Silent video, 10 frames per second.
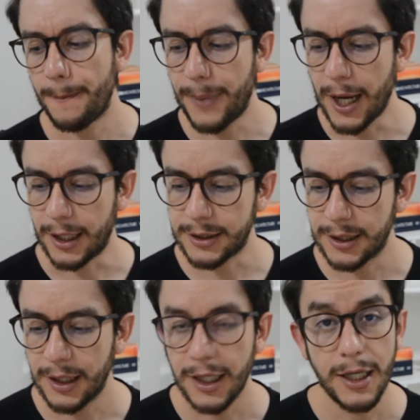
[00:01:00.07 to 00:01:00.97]
But
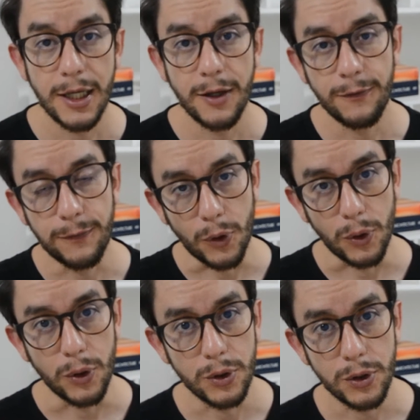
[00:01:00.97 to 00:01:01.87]

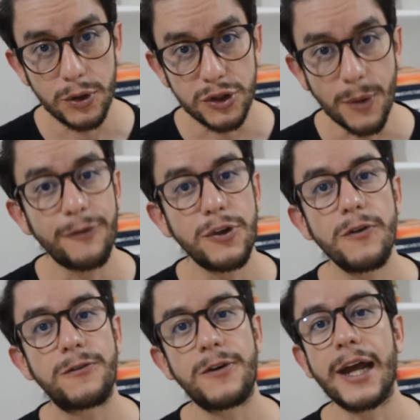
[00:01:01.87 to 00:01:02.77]
for some of you
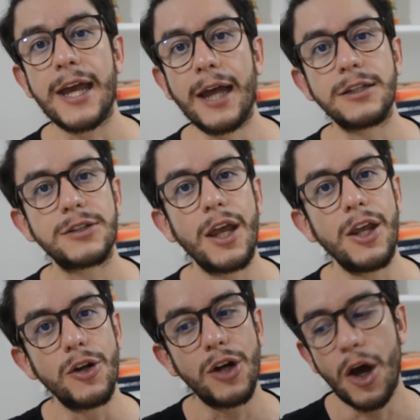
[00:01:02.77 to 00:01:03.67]
frag heads,
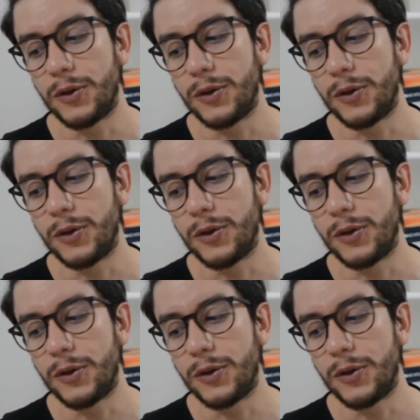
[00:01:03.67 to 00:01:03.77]
you know